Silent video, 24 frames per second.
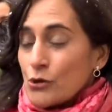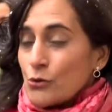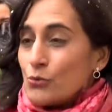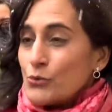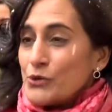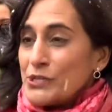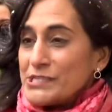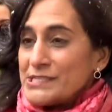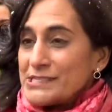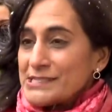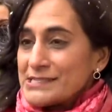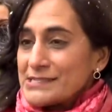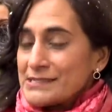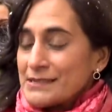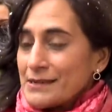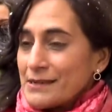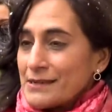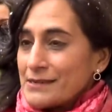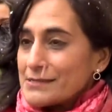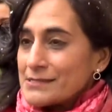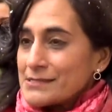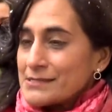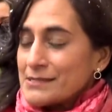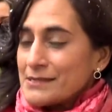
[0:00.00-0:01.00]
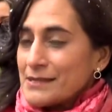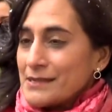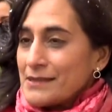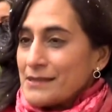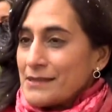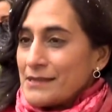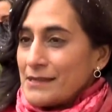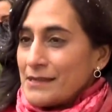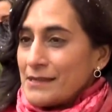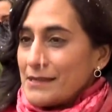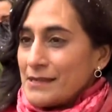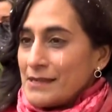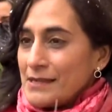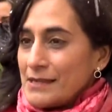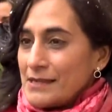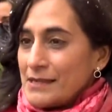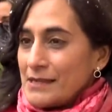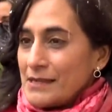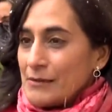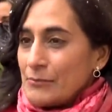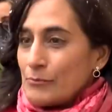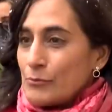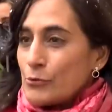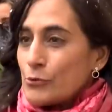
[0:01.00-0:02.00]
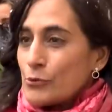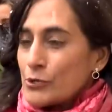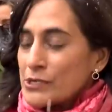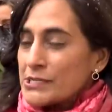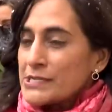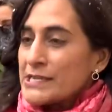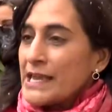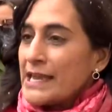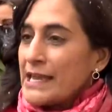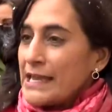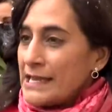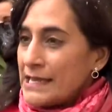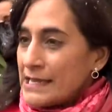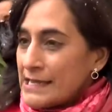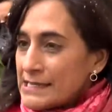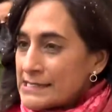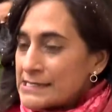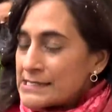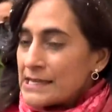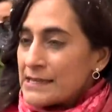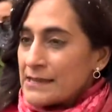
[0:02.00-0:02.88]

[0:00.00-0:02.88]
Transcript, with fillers: We discussed the important aid